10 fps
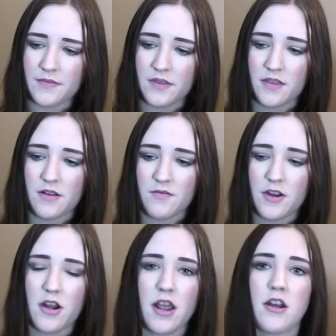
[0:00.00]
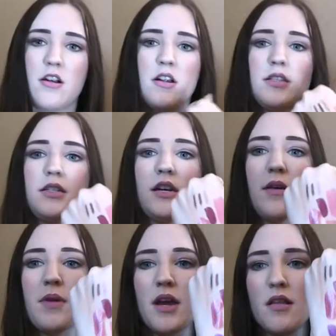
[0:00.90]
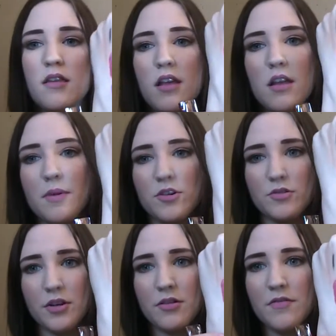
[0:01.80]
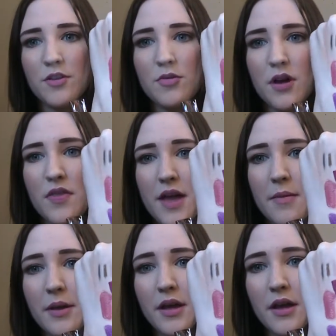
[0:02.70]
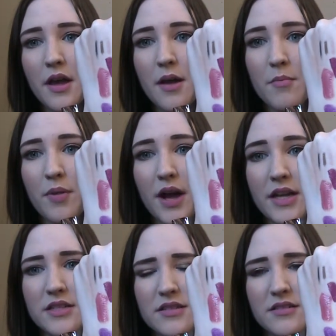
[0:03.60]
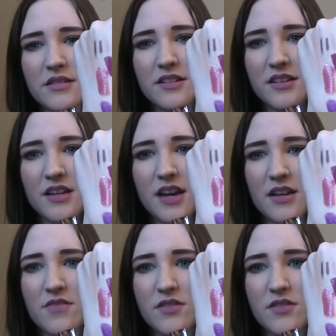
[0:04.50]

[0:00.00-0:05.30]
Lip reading: They're very interesting. I'm kind of thinking about doing a review on them, but yeah, even